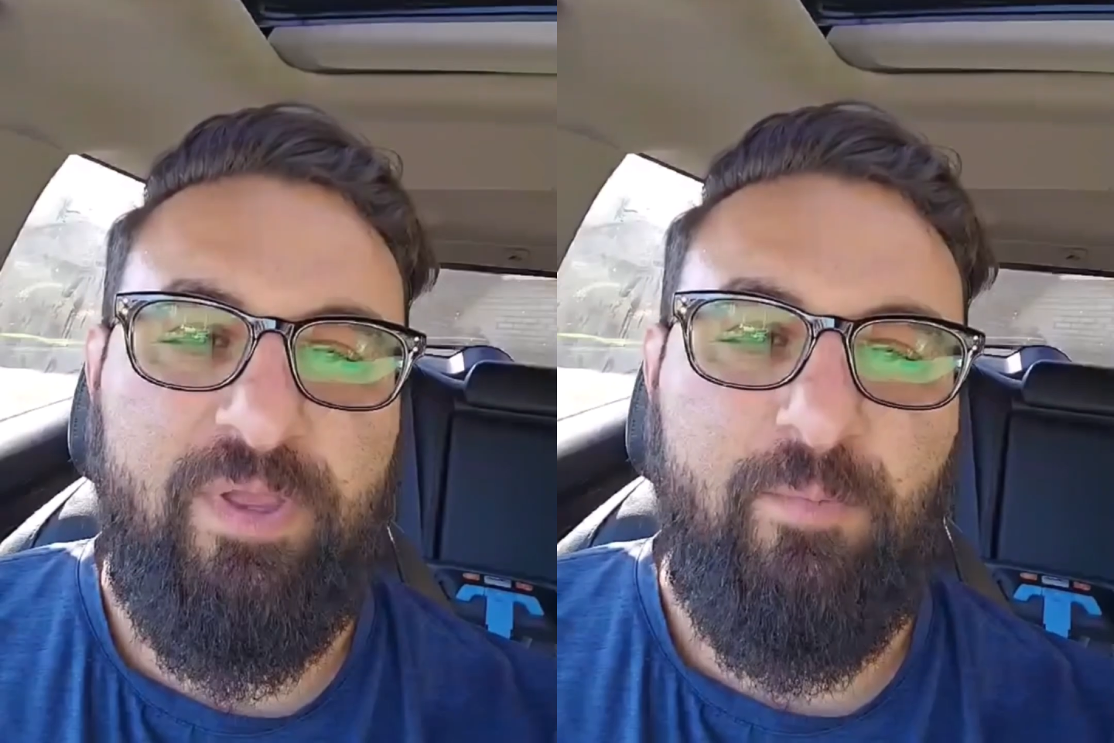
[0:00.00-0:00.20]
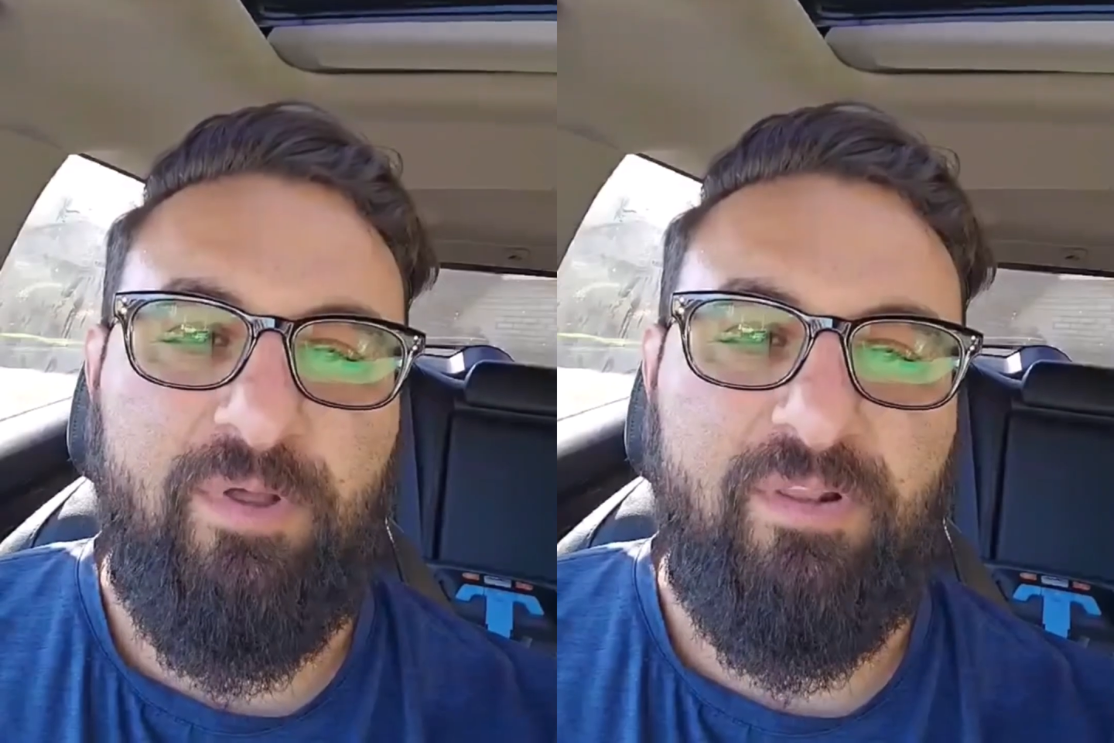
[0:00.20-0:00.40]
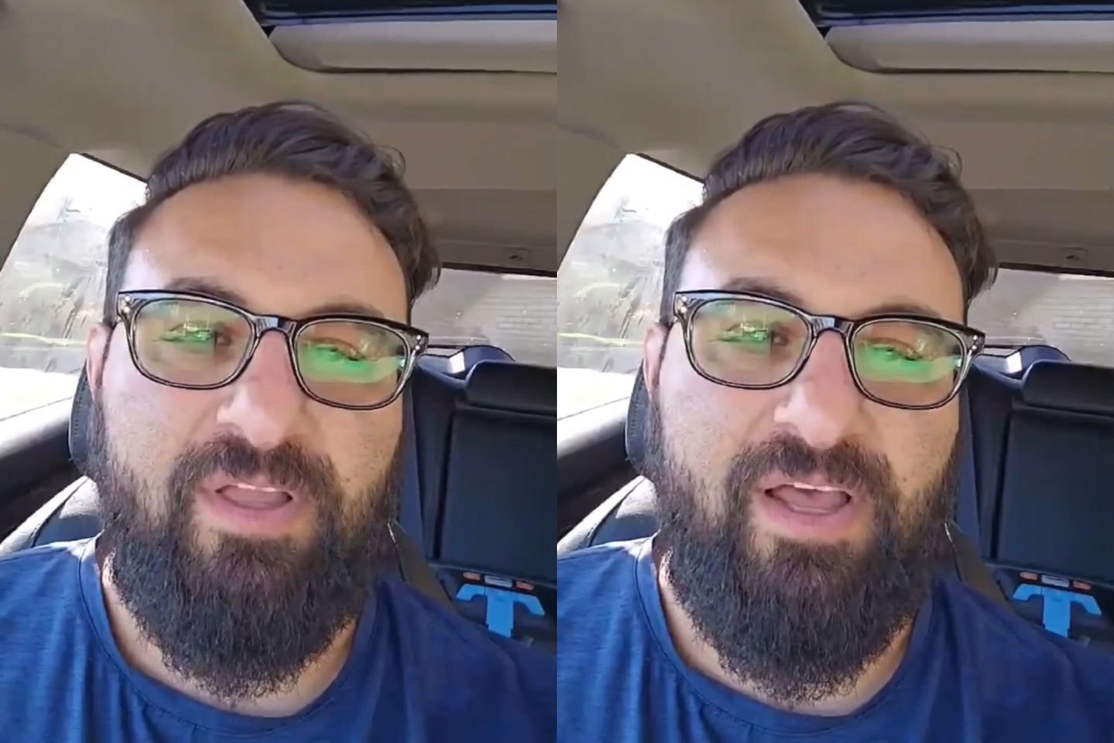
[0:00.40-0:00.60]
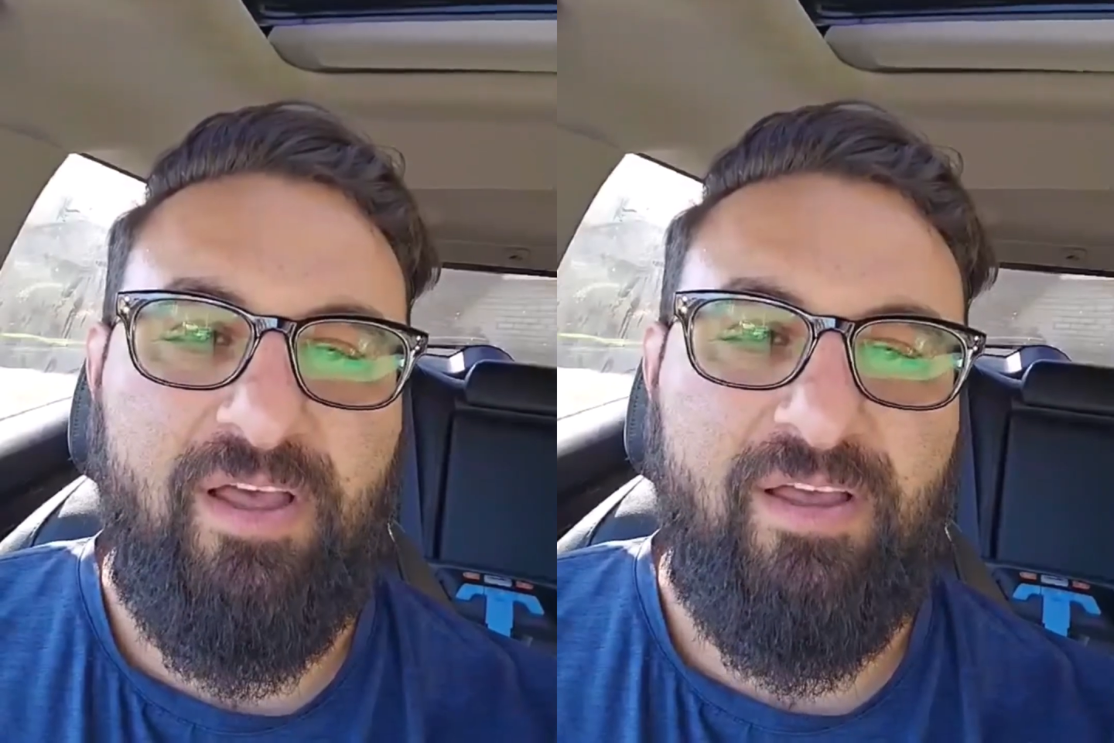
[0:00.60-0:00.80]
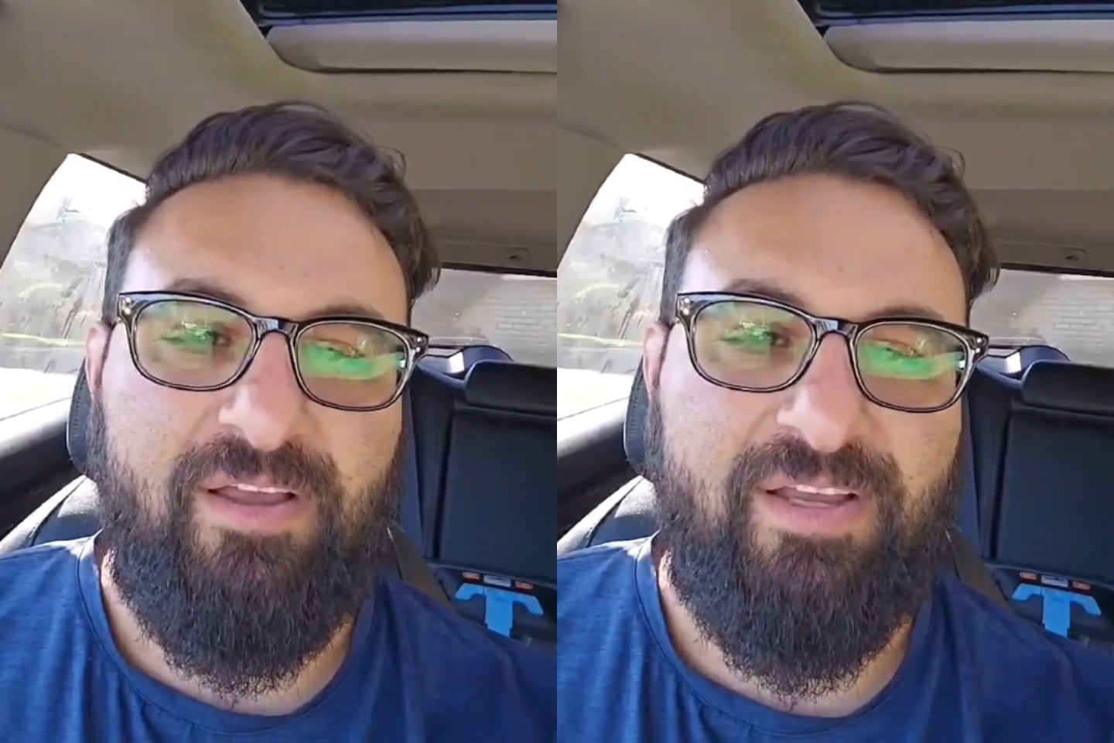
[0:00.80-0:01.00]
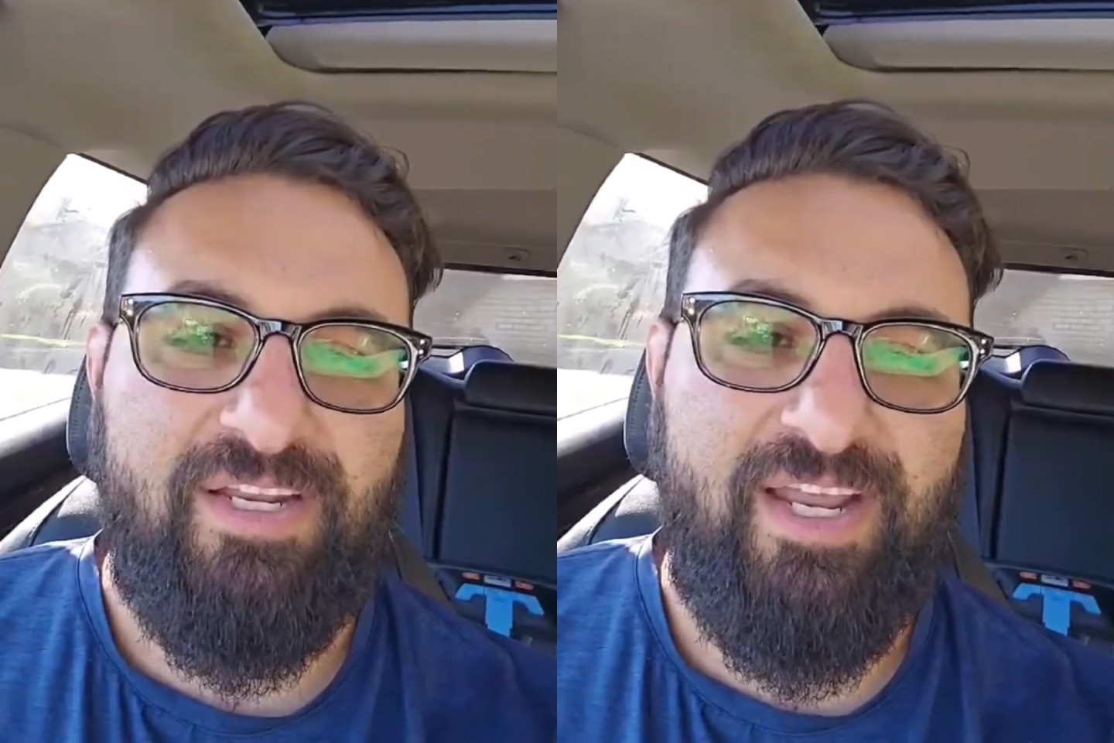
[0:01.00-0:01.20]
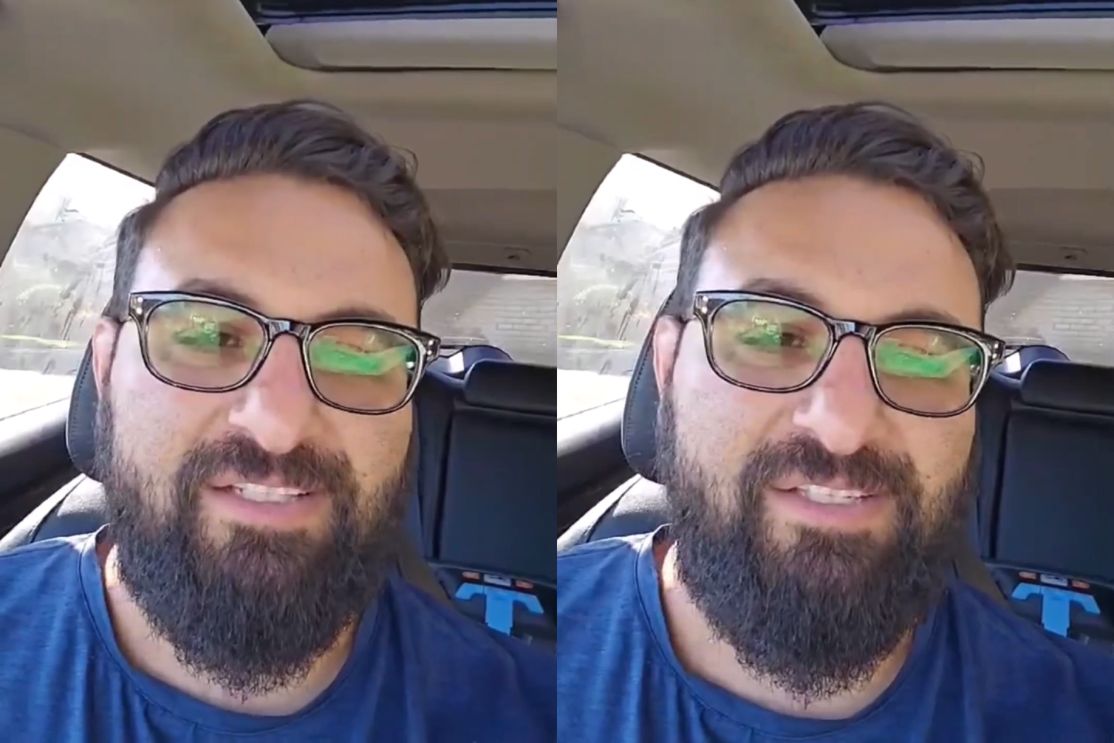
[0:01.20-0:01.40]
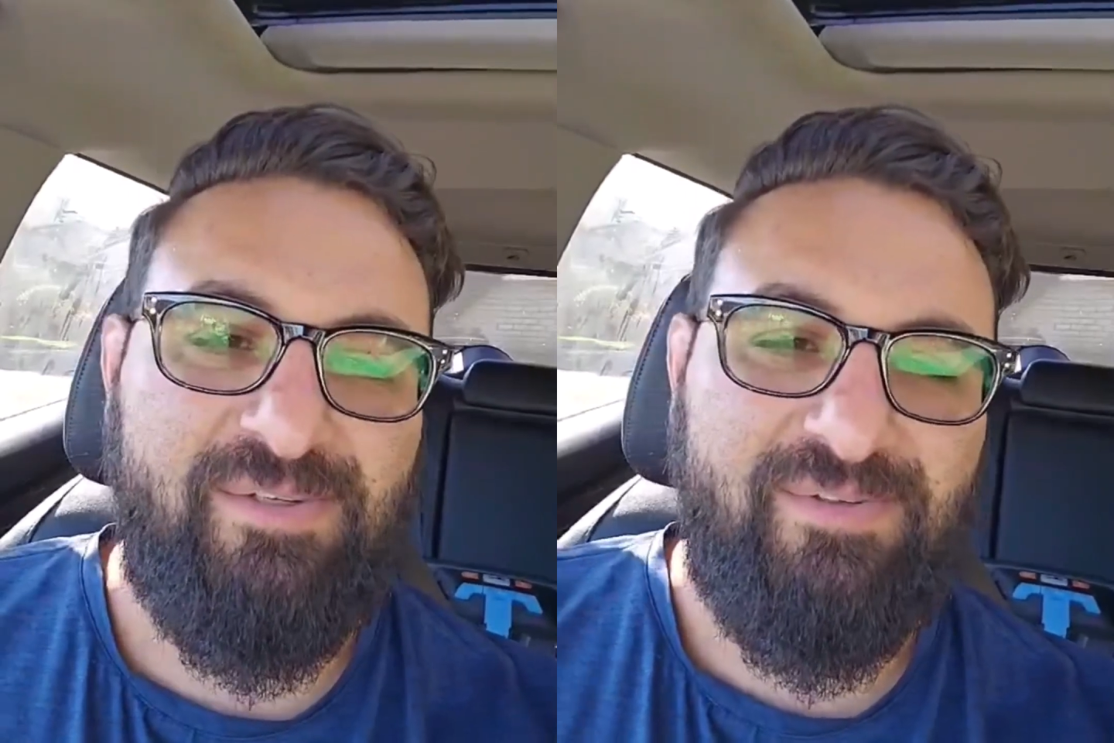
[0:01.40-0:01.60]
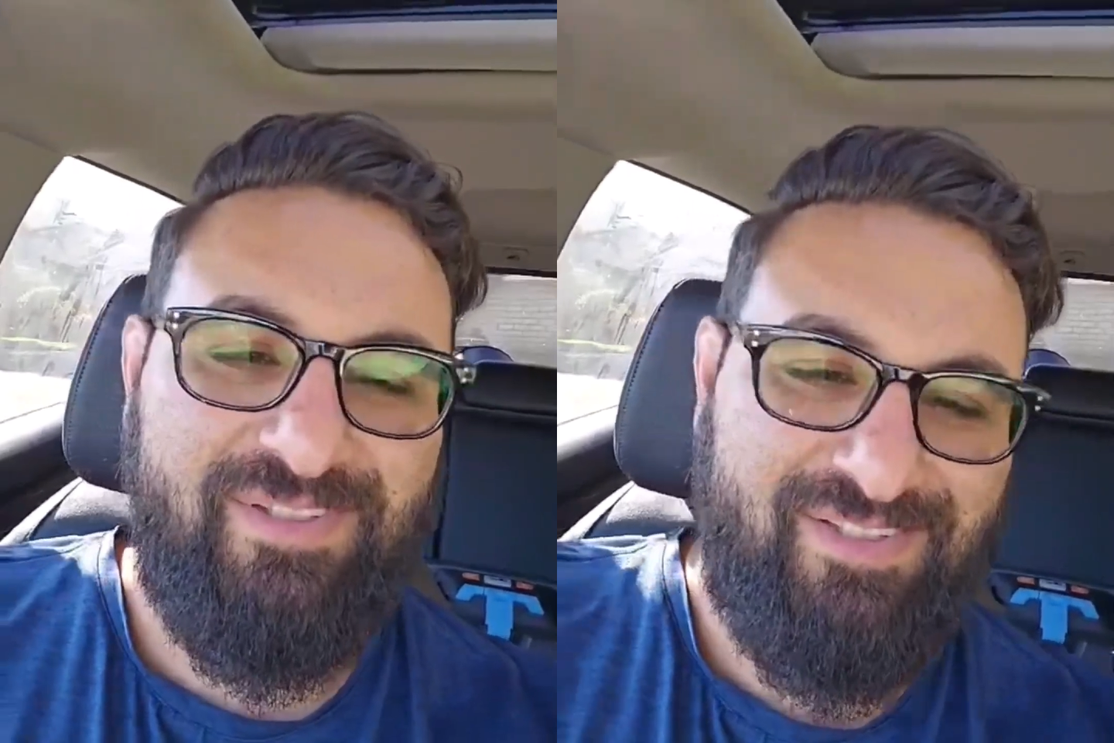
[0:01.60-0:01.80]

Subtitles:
will connect soon.